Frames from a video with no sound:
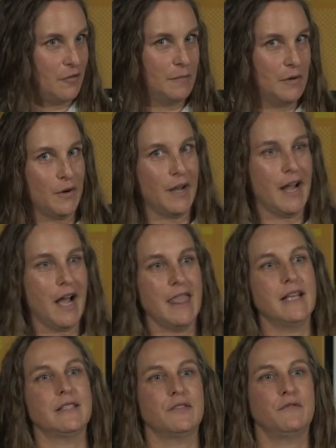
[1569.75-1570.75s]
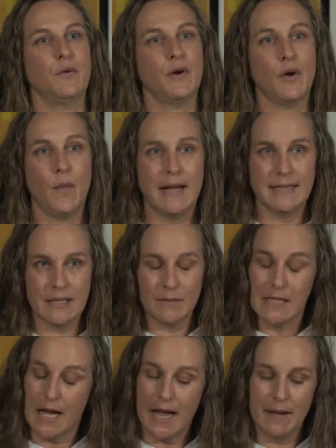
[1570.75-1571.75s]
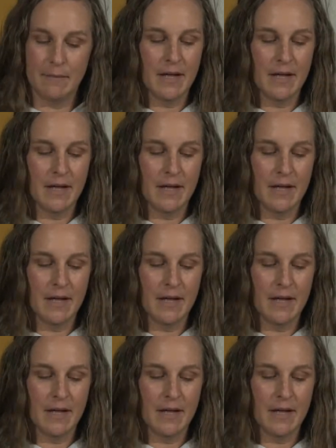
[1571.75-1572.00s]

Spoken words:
We've been working on this for quite some time,